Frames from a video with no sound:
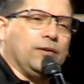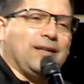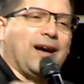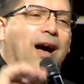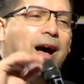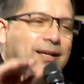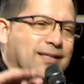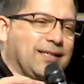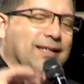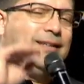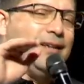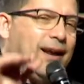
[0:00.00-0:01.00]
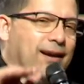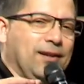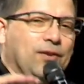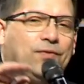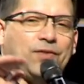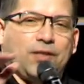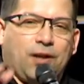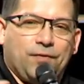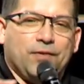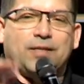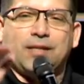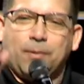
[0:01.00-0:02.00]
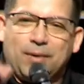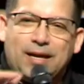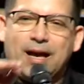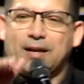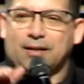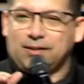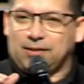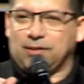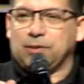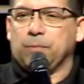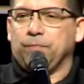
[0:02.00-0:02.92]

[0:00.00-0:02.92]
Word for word: constant negative stuff is coming at us.